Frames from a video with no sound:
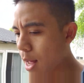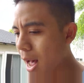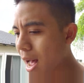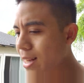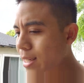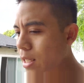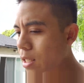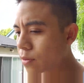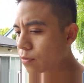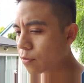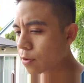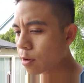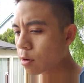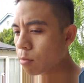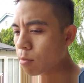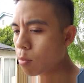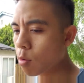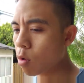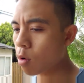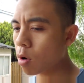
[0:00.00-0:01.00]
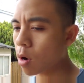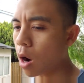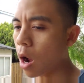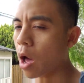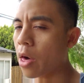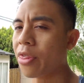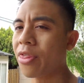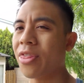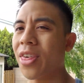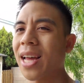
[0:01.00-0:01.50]
I just feel more
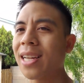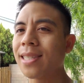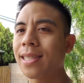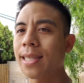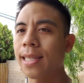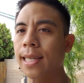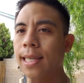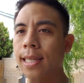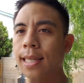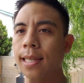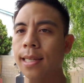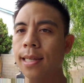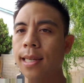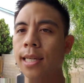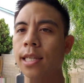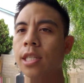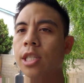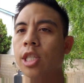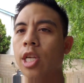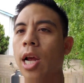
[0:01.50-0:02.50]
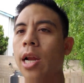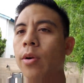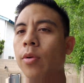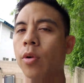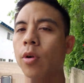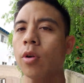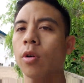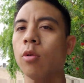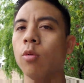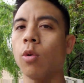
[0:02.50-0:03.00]
authentic in
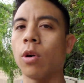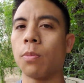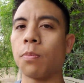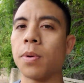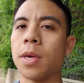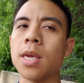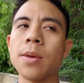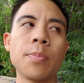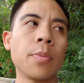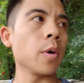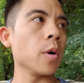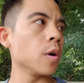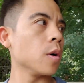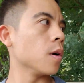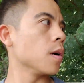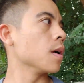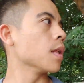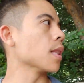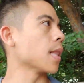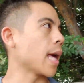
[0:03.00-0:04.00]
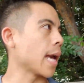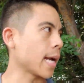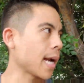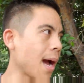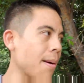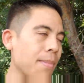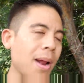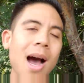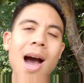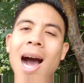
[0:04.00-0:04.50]
general with people. Like,
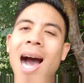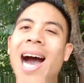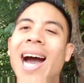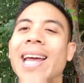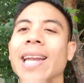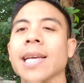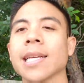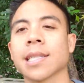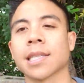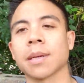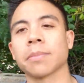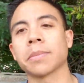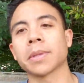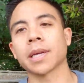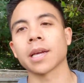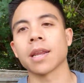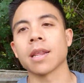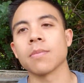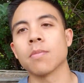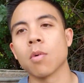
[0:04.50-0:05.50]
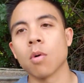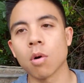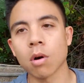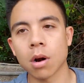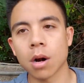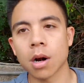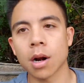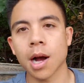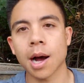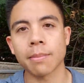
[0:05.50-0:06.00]
I'm not hiding something anymore.